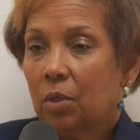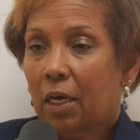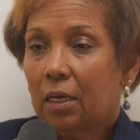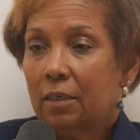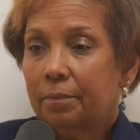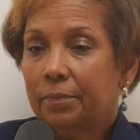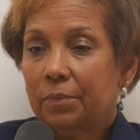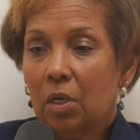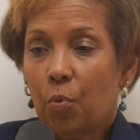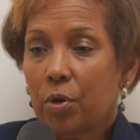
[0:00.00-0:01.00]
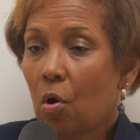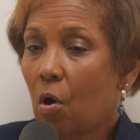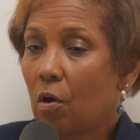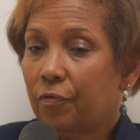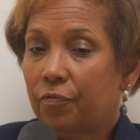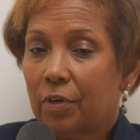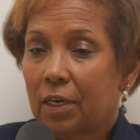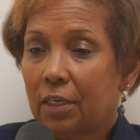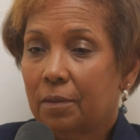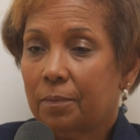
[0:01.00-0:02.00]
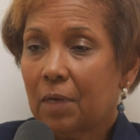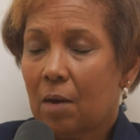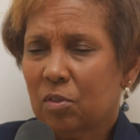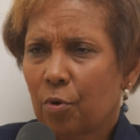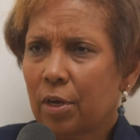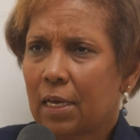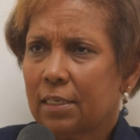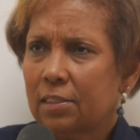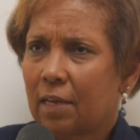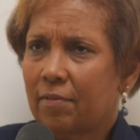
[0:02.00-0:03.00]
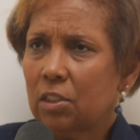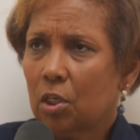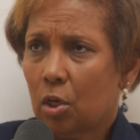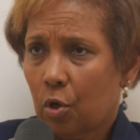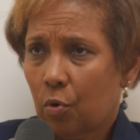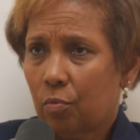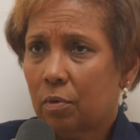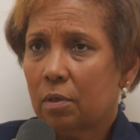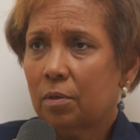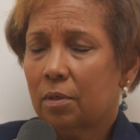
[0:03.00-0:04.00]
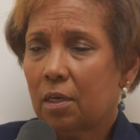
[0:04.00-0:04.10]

Went off. I was working at a savings and loan